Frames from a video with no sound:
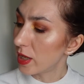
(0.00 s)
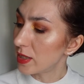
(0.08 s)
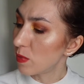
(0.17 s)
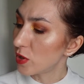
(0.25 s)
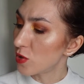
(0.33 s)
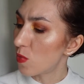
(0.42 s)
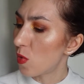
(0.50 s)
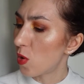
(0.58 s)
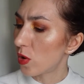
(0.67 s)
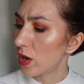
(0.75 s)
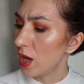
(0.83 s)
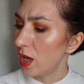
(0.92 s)
It's much
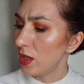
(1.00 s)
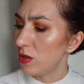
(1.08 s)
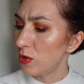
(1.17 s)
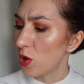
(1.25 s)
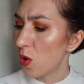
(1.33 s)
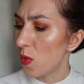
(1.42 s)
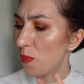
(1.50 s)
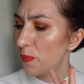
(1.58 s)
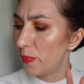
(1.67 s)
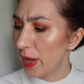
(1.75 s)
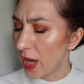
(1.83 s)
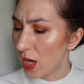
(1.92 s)
more, you know,
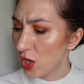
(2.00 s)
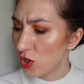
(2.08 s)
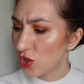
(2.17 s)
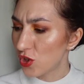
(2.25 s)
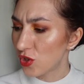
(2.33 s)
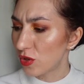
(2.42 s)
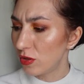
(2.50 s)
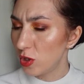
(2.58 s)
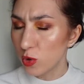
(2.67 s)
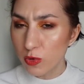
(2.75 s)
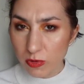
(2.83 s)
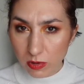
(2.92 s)
beige,
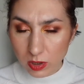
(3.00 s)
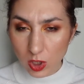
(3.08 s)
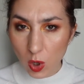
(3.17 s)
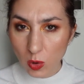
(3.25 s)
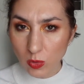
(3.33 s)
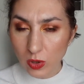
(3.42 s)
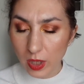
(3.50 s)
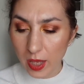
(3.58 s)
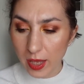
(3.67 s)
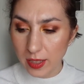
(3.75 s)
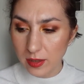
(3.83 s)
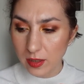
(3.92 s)
neutral toned
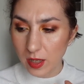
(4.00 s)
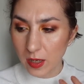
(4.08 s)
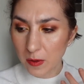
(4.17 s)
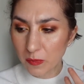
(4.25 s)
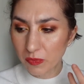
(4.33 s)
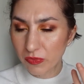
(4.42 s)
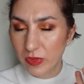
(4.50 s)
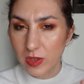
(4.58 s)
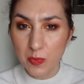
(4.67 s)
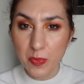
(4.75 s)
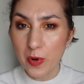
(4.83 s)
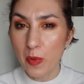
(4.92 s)
and um,
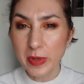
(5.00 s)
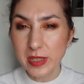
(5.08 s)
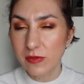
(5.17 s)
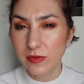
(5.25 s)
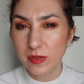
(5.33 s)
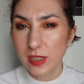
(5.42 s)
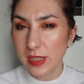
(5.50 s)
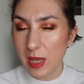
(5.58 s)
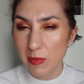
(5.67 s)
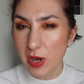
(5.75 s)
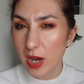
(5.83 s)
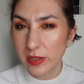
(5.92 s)
the promise of the
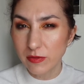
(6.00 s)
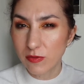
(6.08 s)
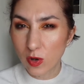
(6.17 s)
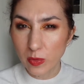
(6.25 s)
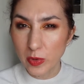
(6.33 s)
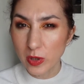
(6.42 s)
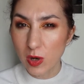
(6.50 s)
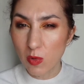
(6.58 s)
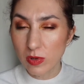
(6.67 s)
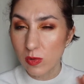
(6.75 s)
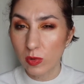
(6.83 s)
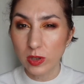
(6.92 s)
same kind of formula
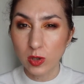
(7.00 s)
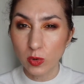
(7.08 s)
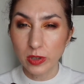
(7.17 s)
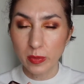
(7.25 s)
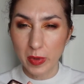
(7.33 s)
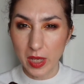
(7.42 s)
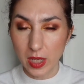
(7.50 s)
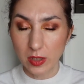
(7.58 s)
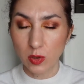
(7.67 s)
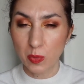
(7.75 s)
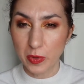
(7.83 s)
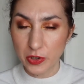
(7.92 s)
was what lured me in
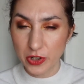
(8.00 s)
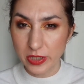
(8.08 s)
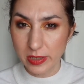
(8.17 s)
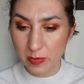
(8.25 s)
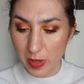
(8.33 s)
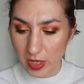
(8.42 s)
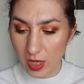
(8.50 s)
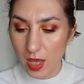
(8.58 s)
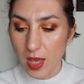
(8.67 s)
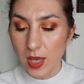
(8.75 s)
to purchase this mini.